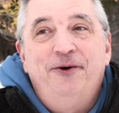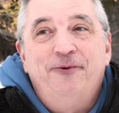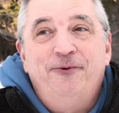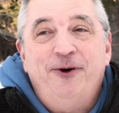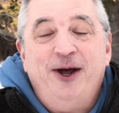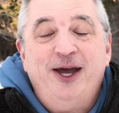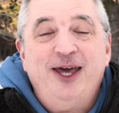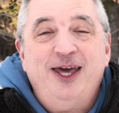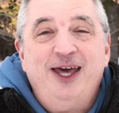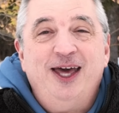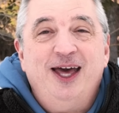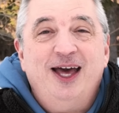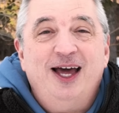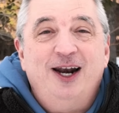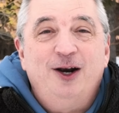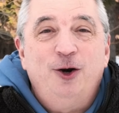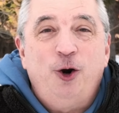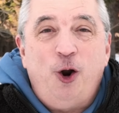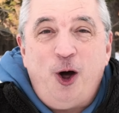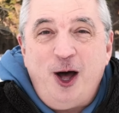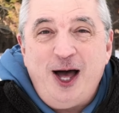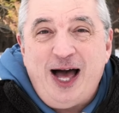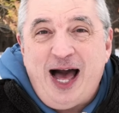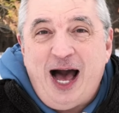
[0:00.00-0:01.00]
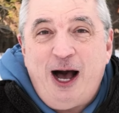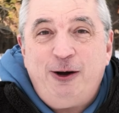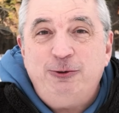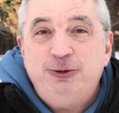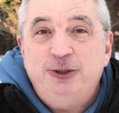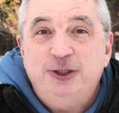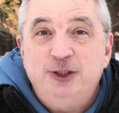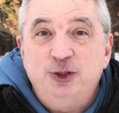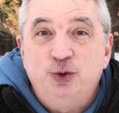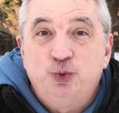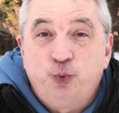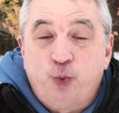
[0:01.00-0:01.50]
Right?
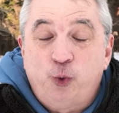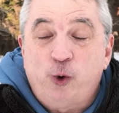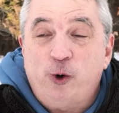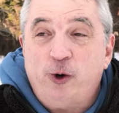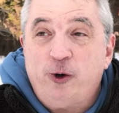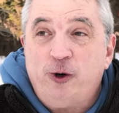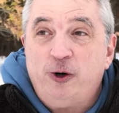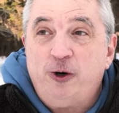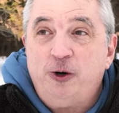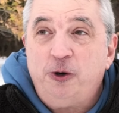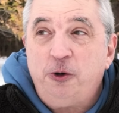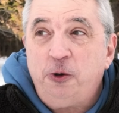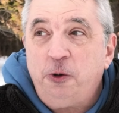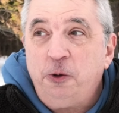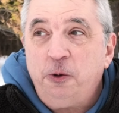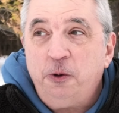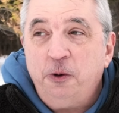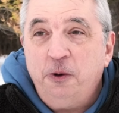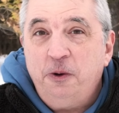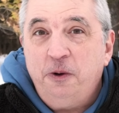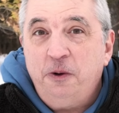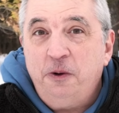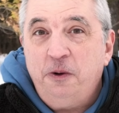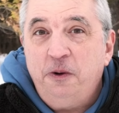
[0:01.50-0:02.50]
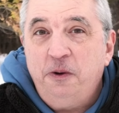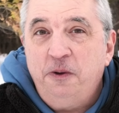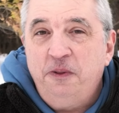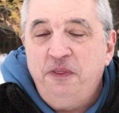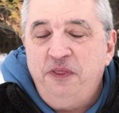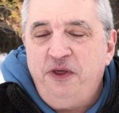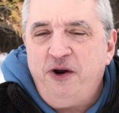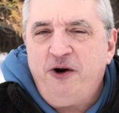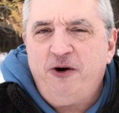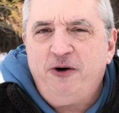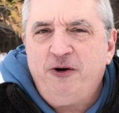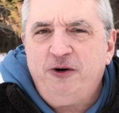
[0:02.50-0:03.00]
Longhouses were
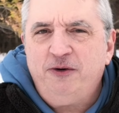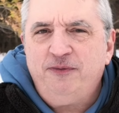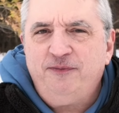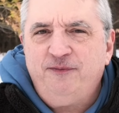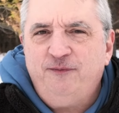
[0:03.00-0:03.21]
their